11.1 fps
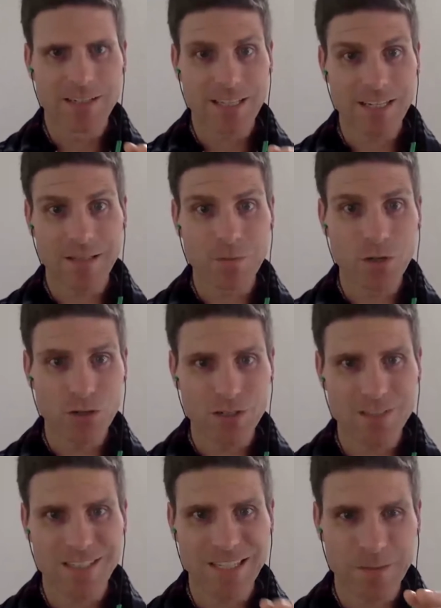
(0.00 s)
getting them
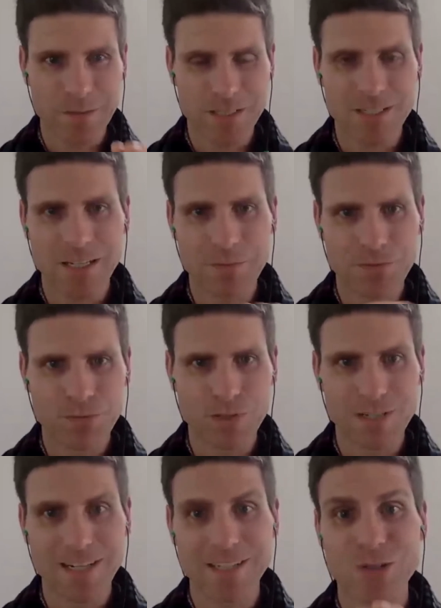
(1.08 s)
hooked, getting them excited before the
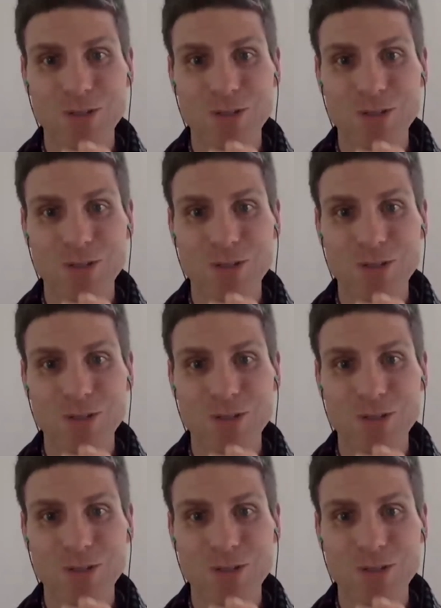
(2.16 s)
class.